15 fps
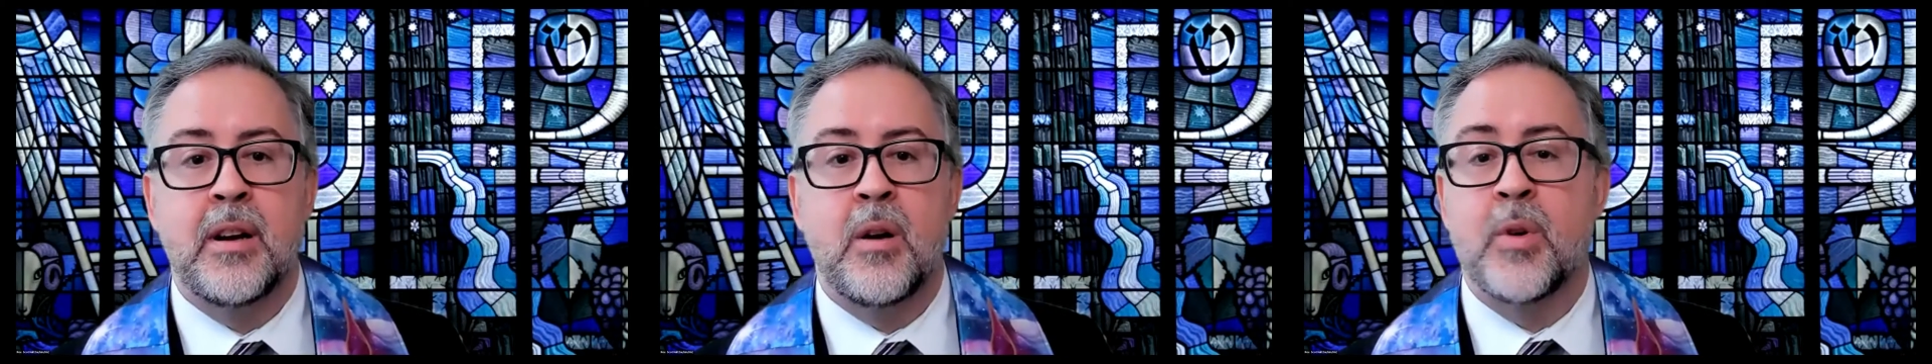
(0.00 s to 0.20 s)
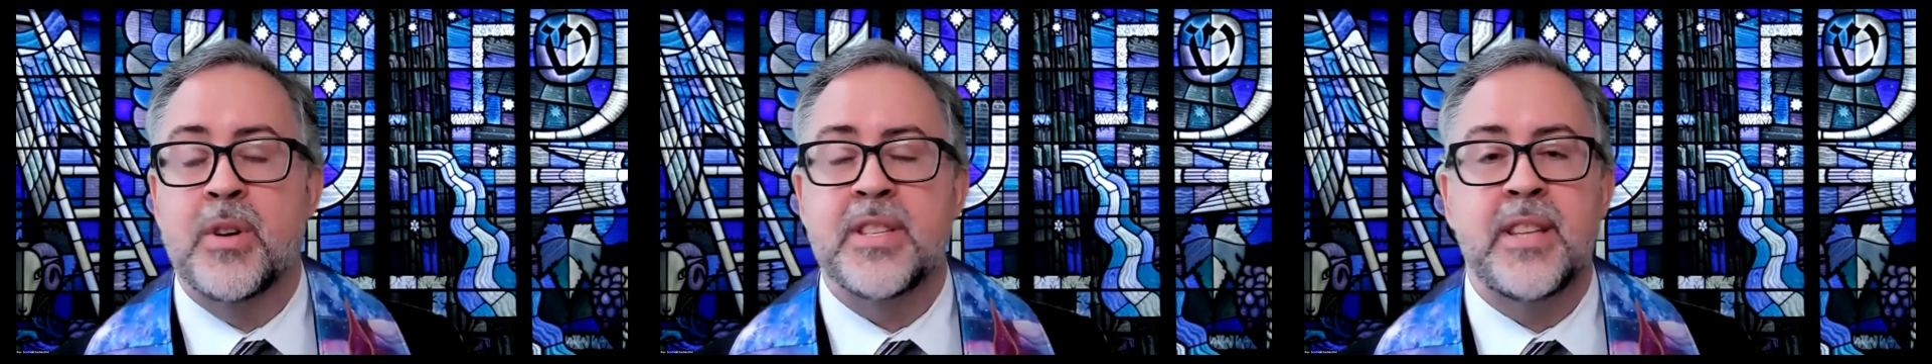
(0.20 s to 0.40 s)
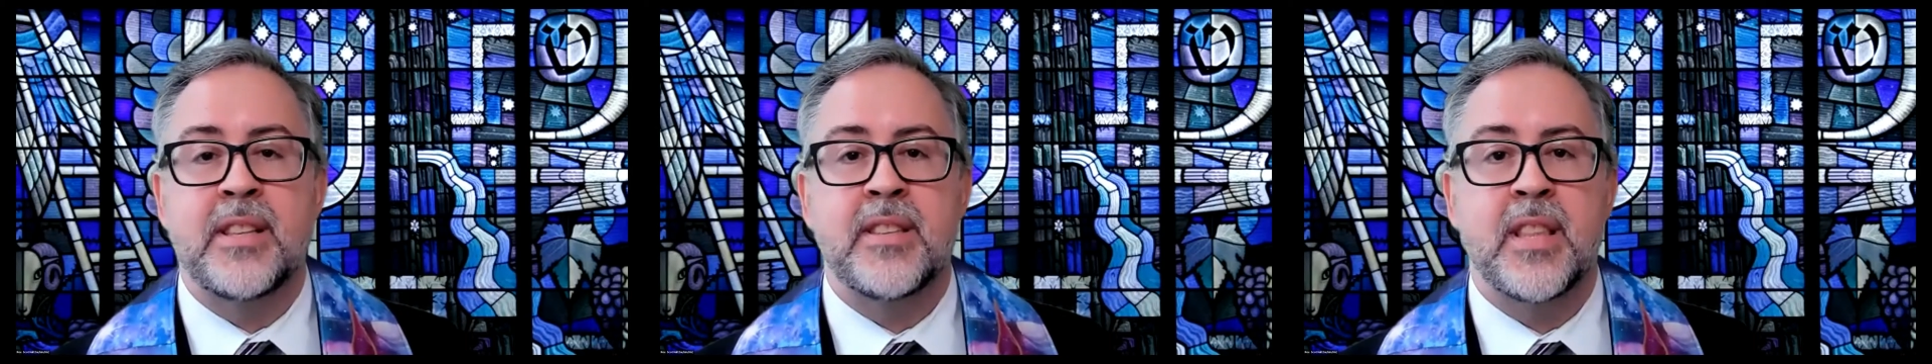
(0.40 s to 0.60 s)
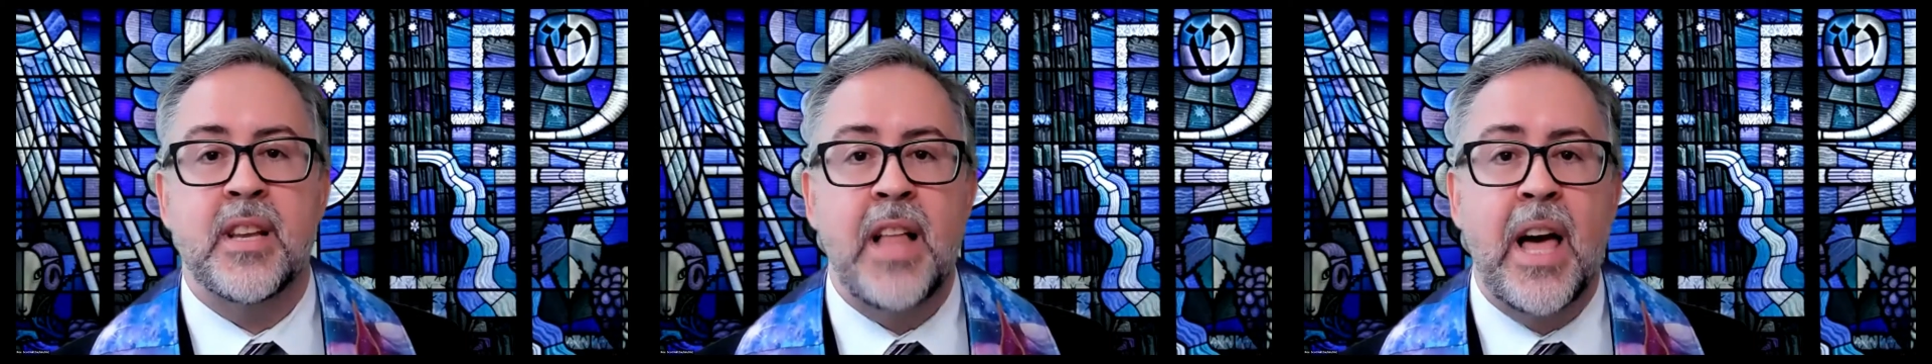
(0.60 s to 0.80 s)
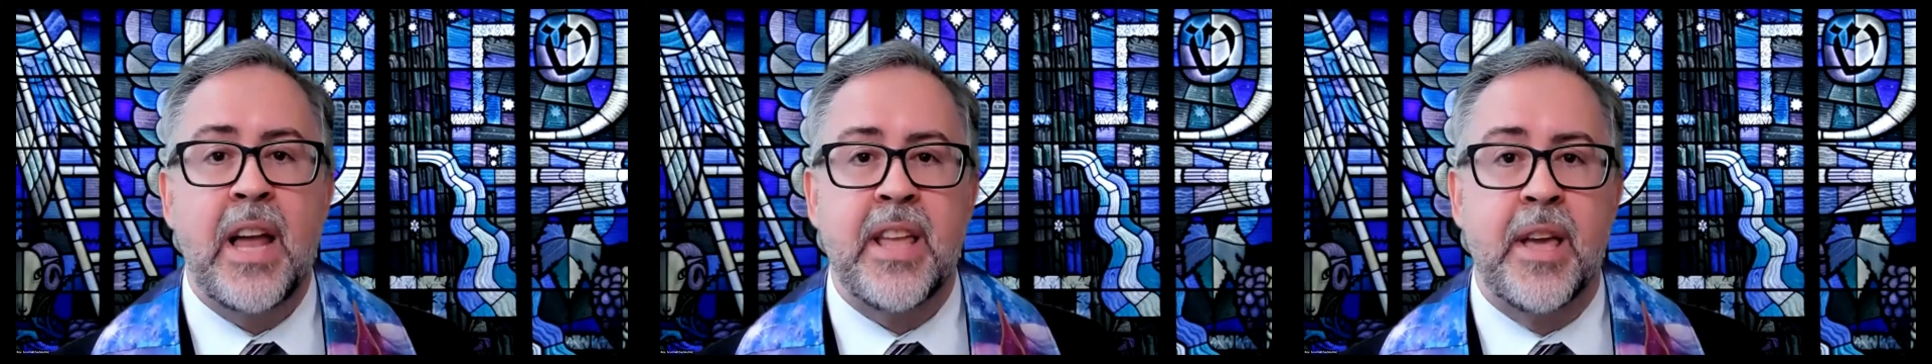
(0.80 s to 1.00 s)
or sent to the
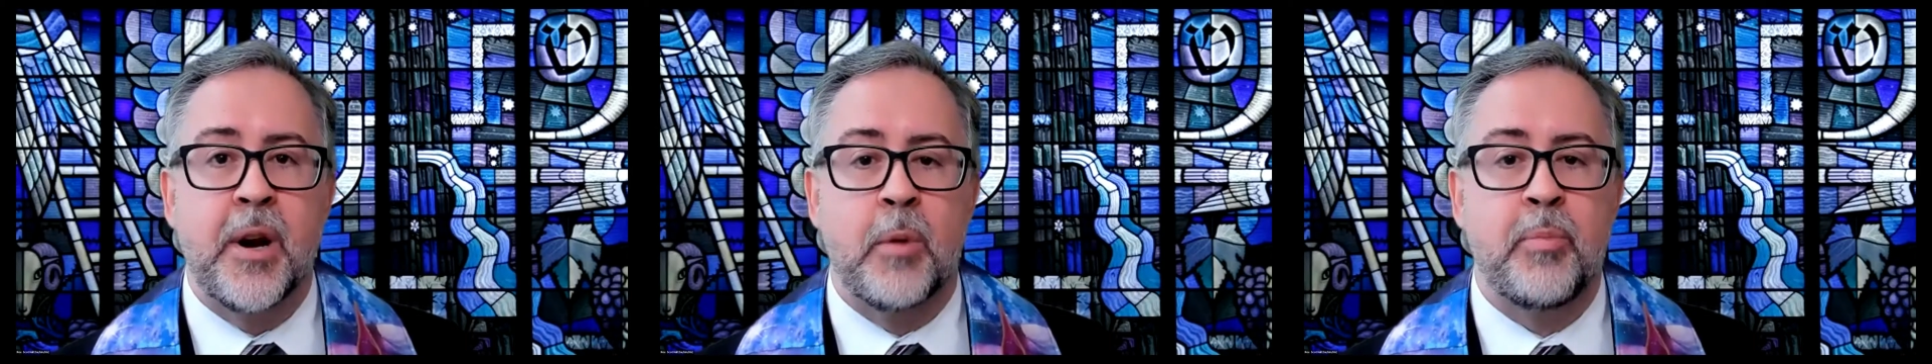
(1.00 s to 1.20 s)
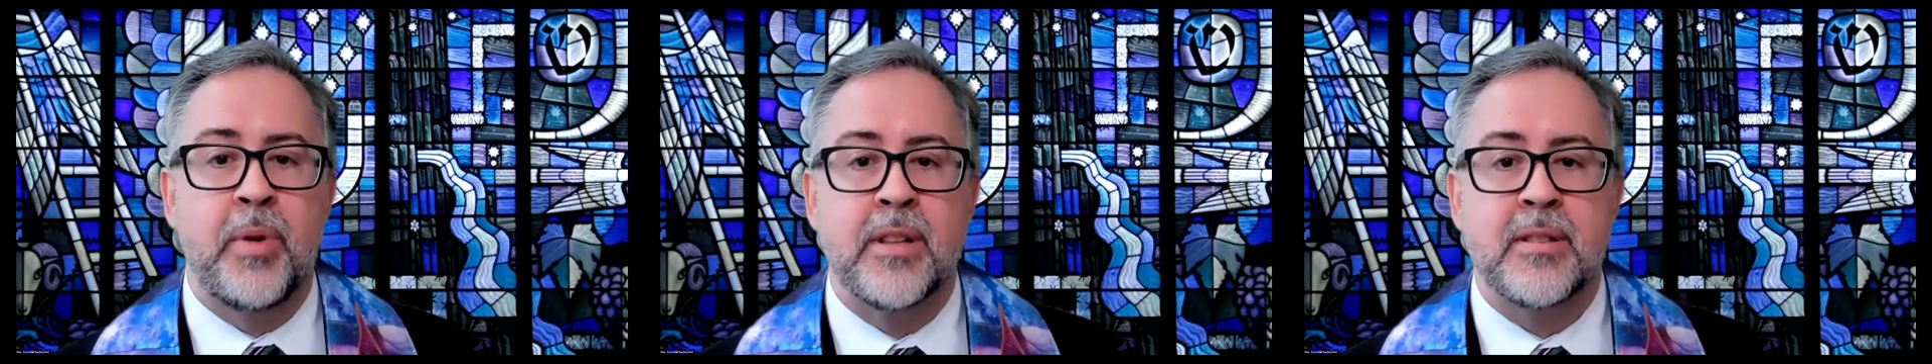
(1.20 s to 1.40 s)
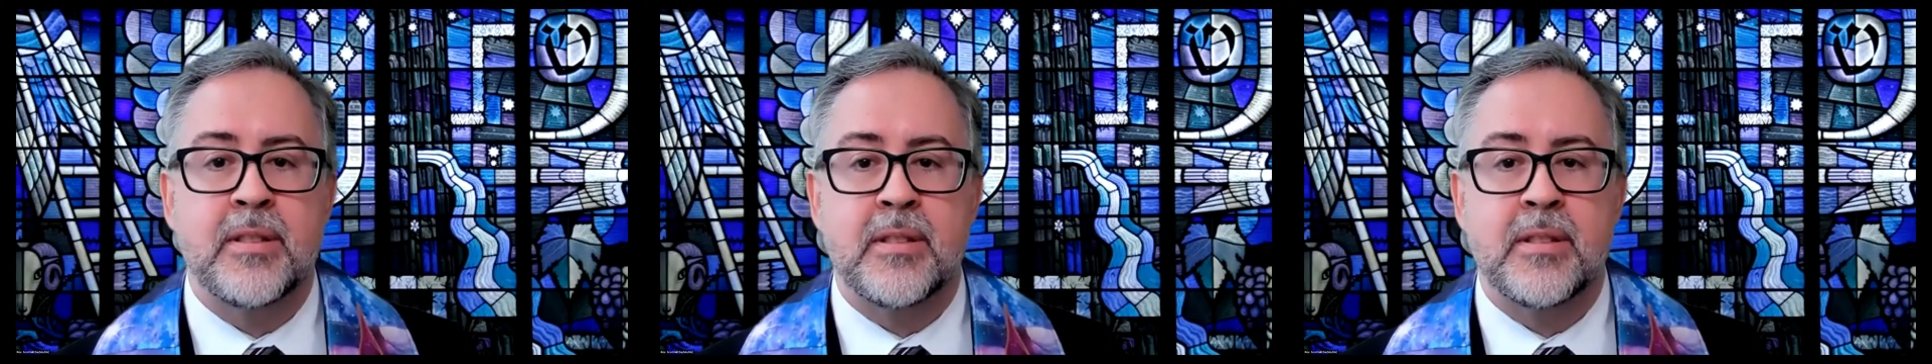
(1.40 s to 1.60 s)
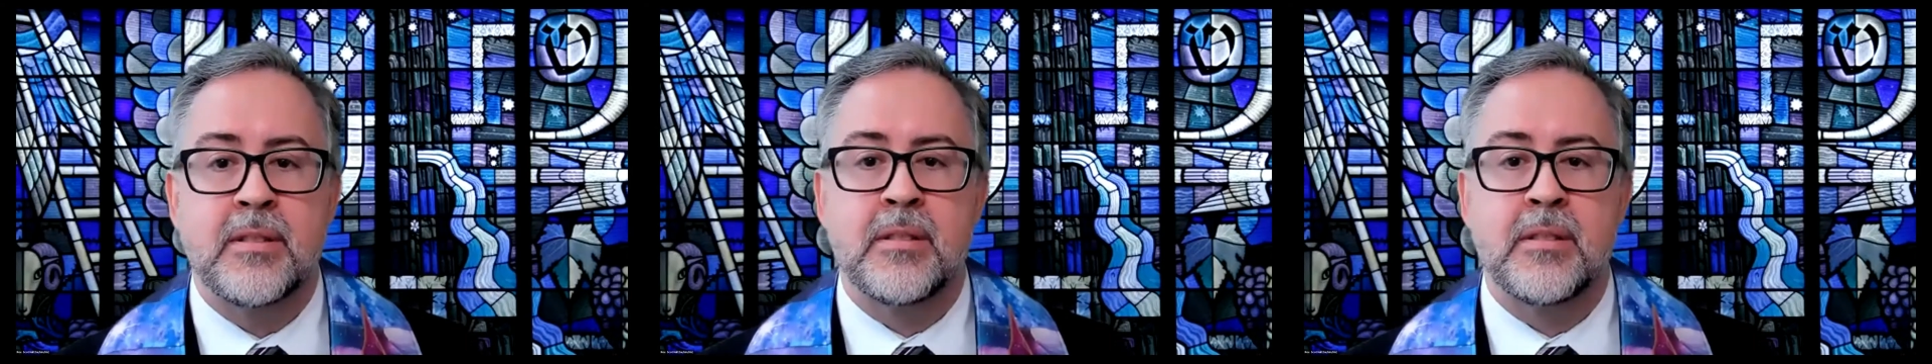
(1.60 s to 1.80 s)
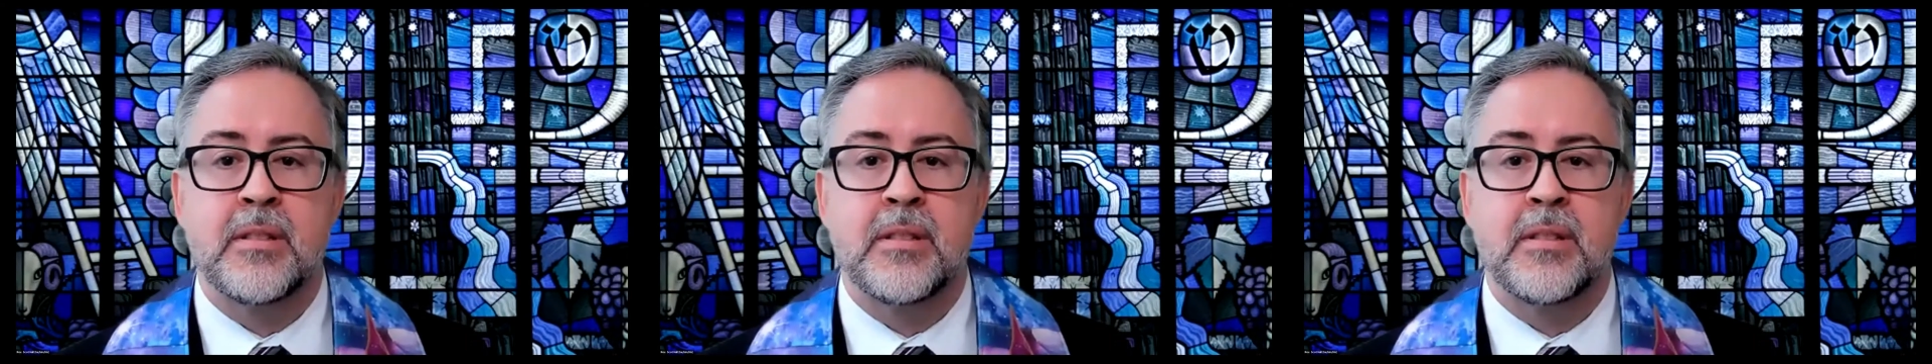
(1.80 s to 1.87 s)
gladiator pits,